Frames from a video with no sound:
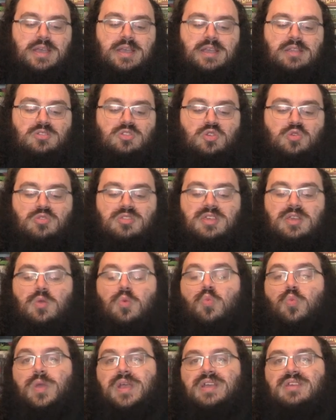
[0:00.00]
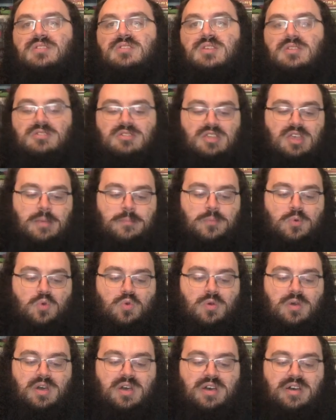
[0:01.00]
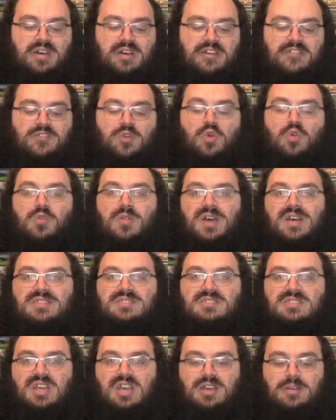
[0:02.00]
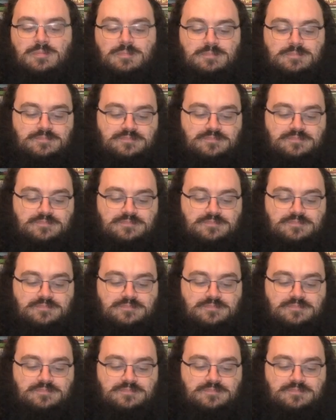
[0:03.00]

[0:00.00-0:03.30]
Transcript: into the winged temple of Orazca,